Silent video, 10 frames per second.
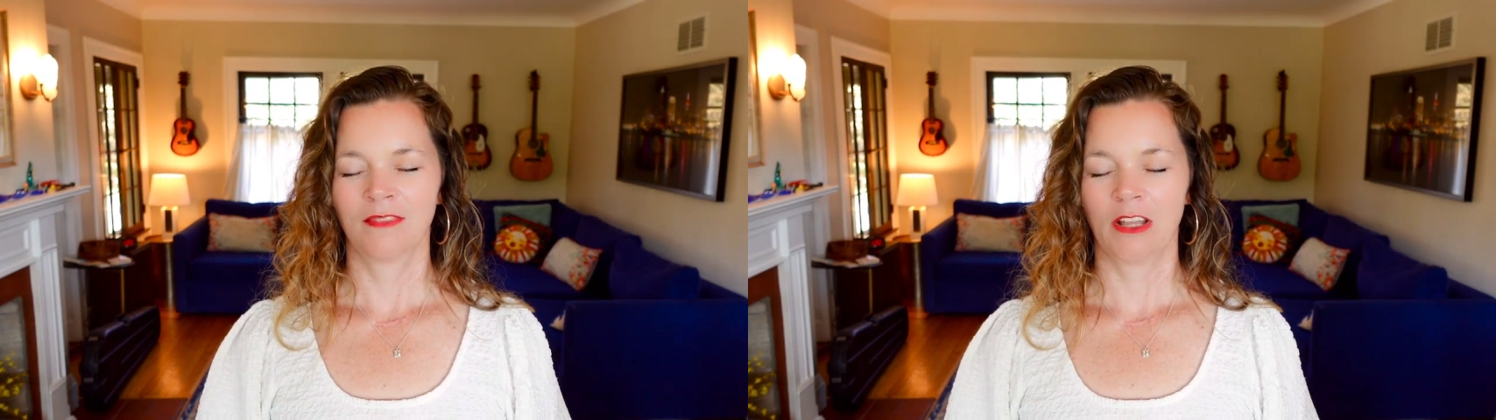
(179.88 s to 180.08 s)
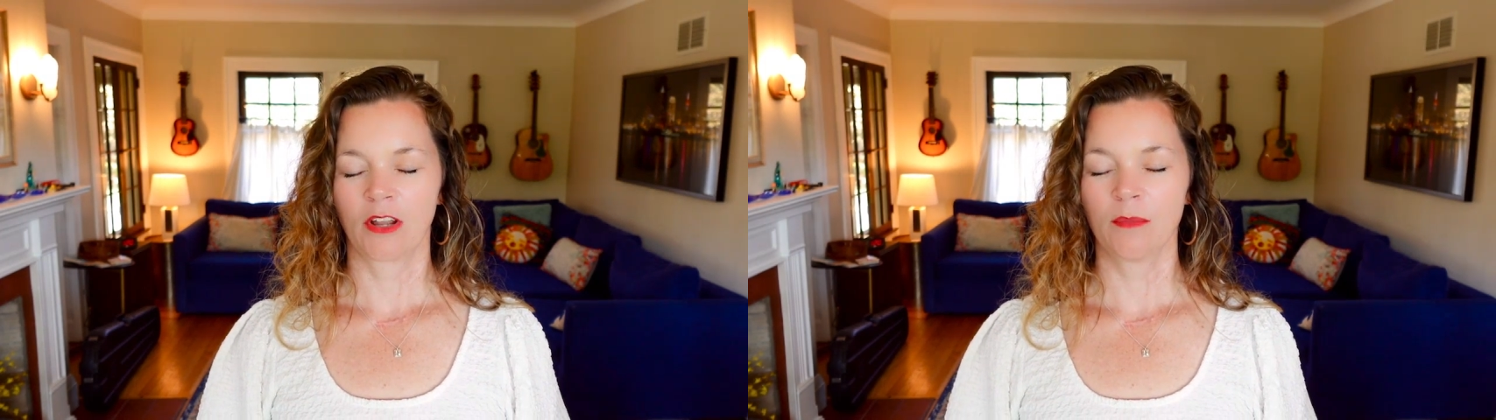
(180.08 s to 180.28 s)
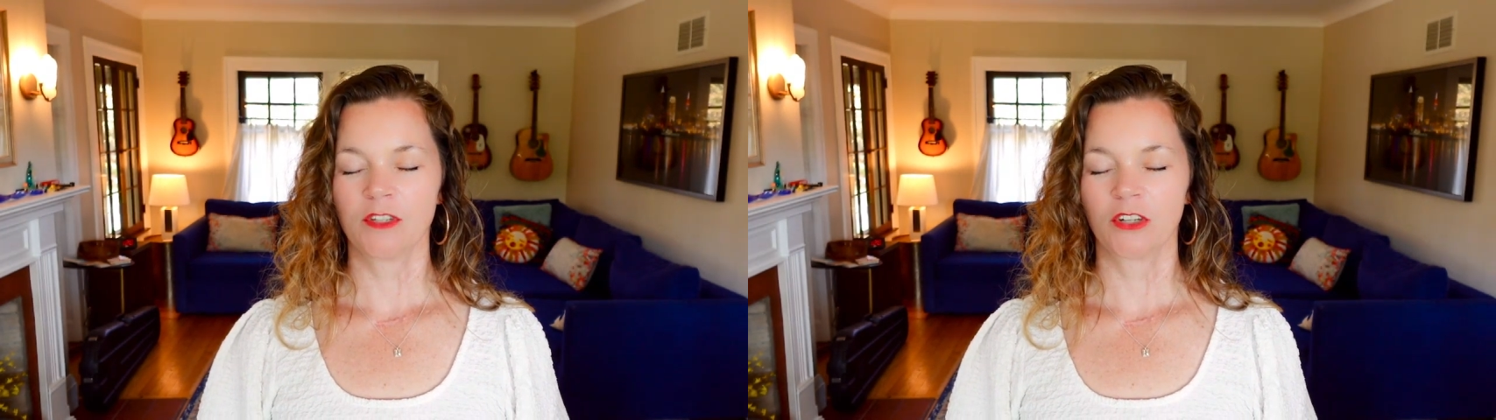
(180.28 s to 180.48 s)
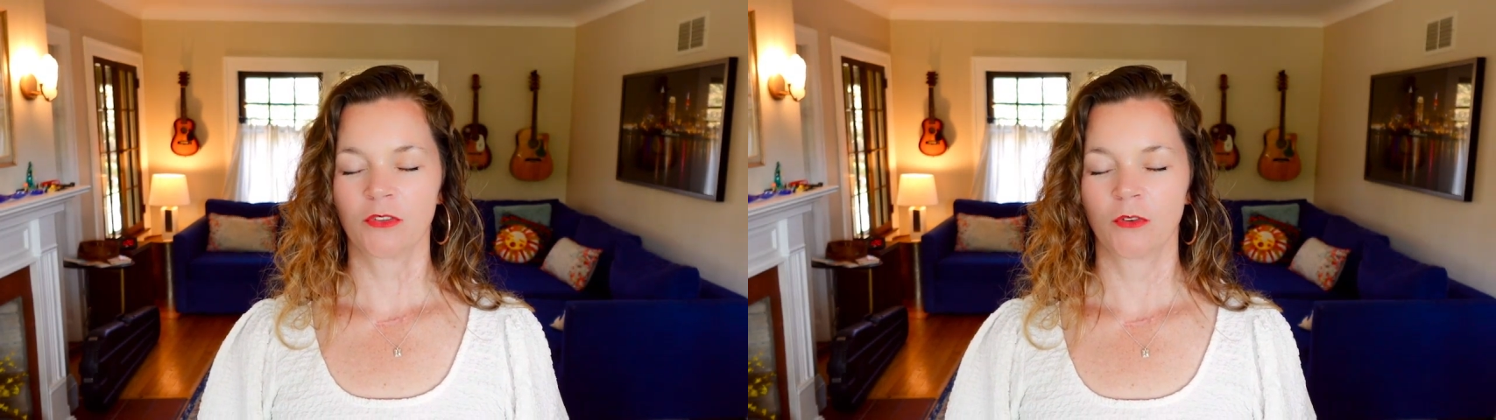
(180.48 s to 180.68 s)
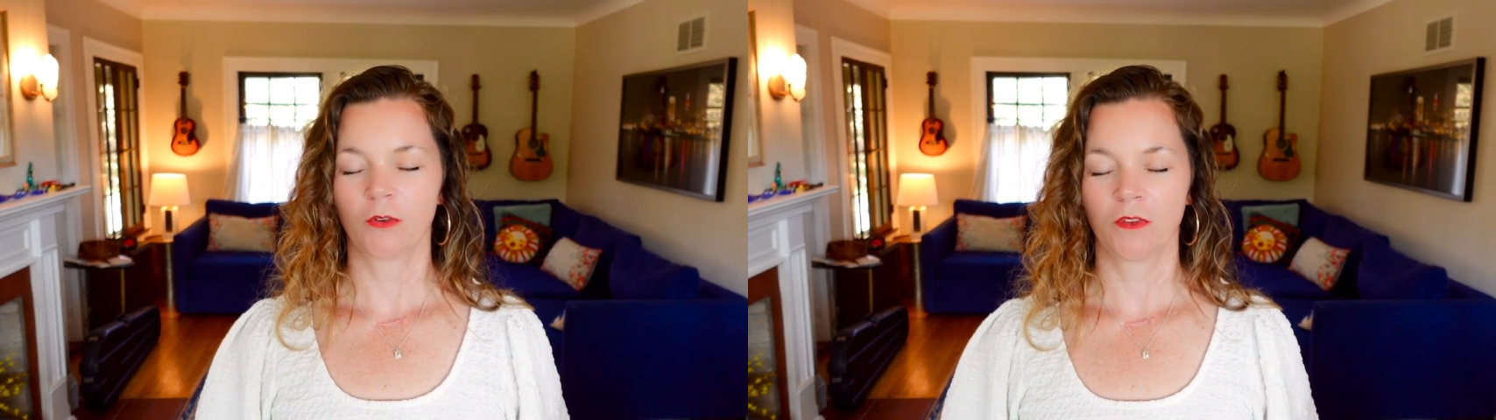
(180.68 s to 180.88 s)
Now come to your
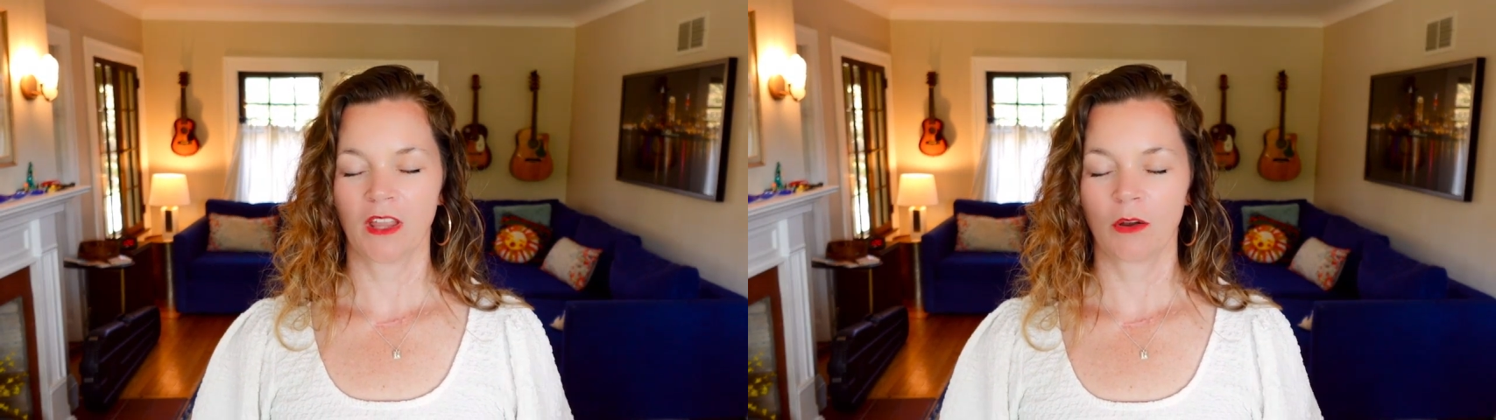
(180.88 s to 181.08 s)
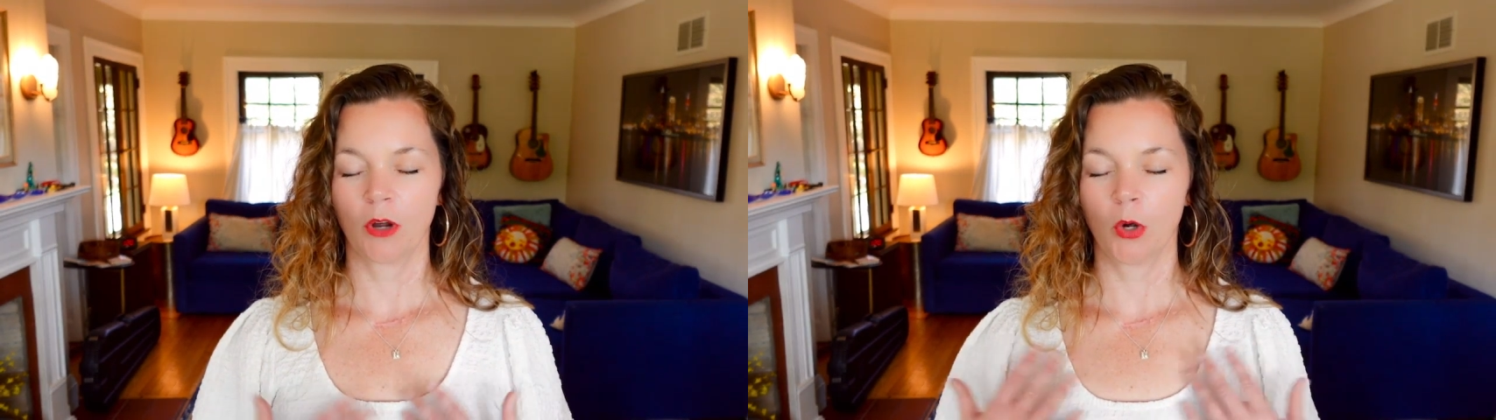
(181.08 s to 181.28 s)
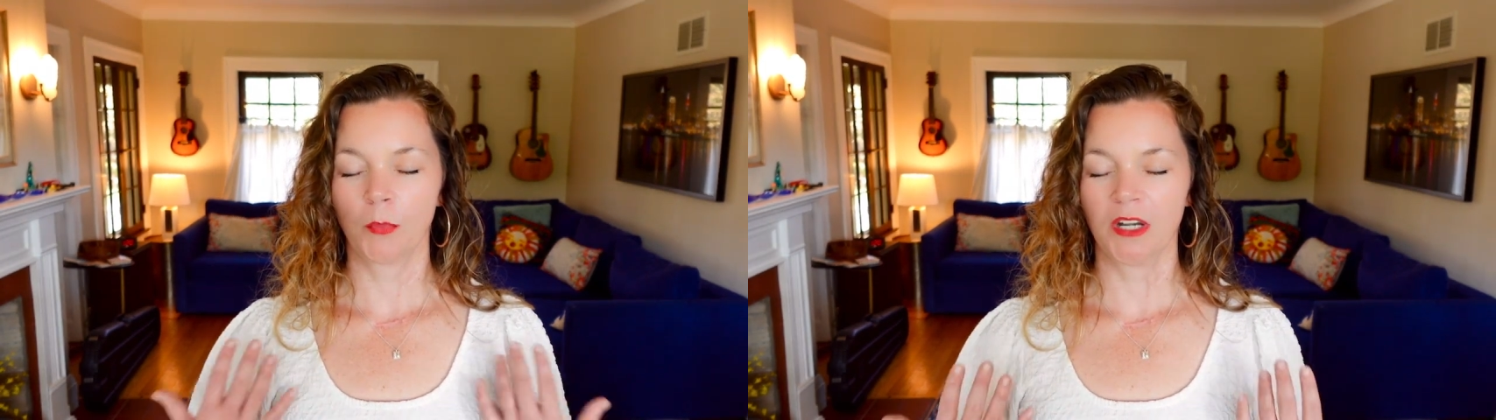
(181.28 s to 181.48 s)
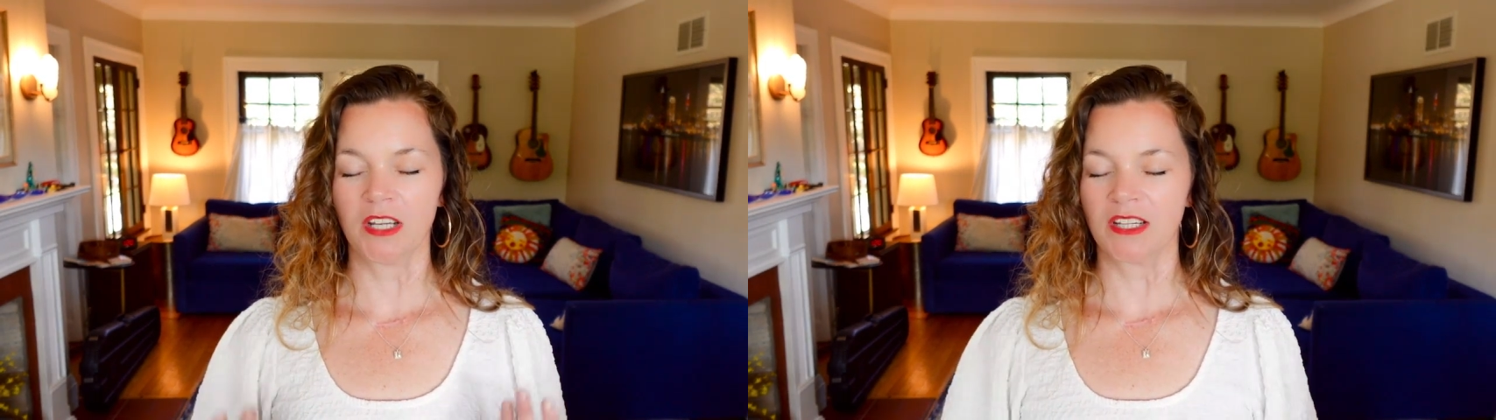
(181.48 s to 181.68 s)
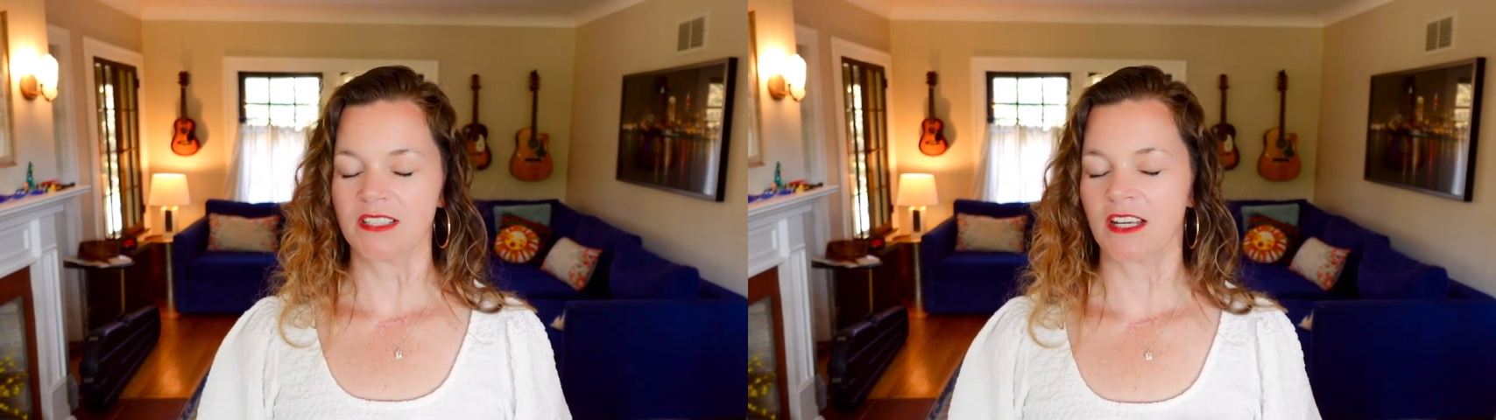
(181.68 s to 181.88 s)
throat. Feel how open it
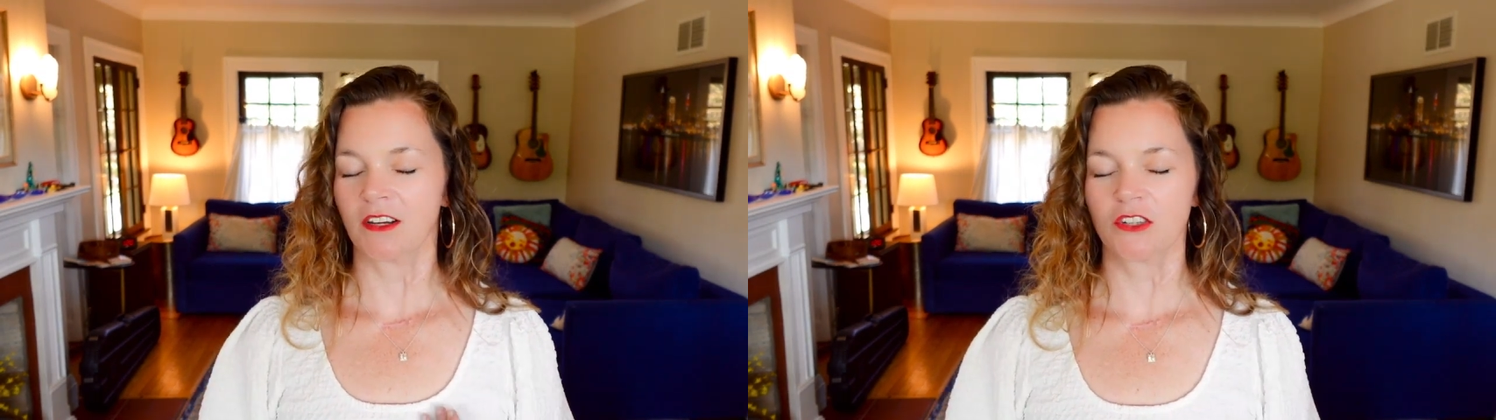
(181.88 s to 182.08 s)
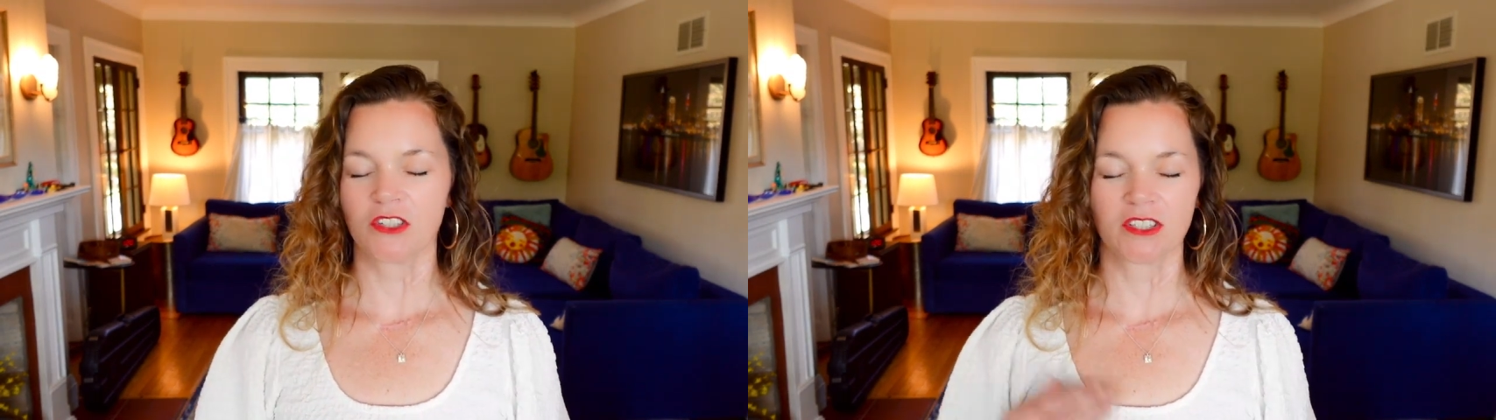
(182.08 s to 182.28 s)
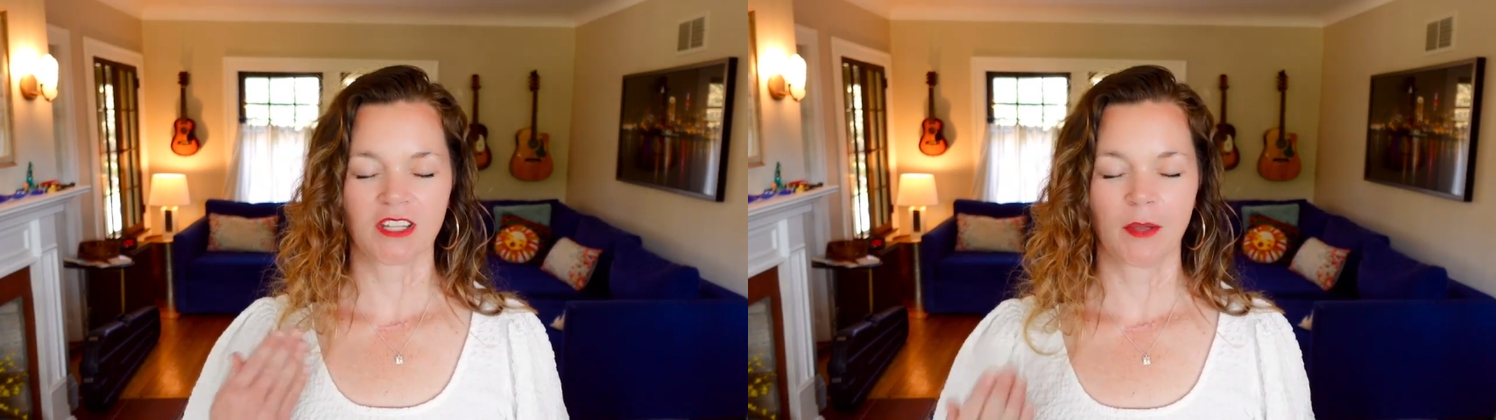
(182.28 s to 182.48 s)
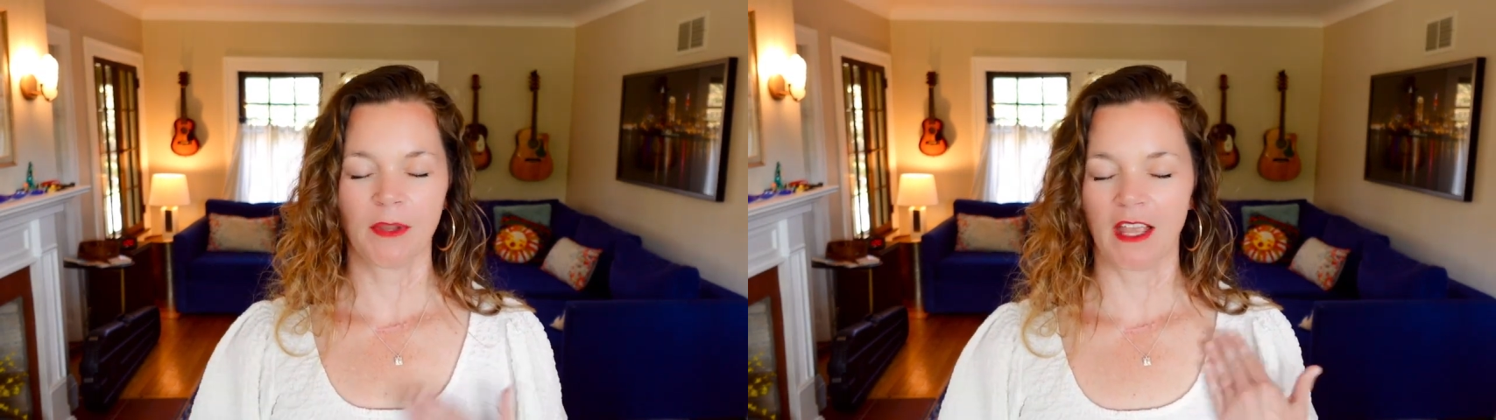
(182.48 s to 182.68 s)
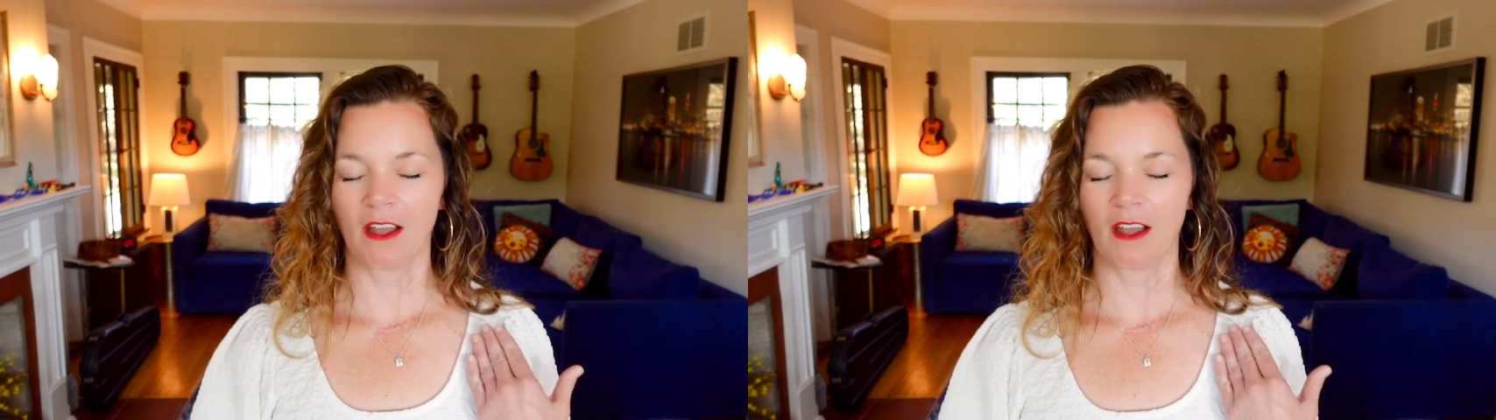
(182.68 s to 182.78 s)
is. Air is just coming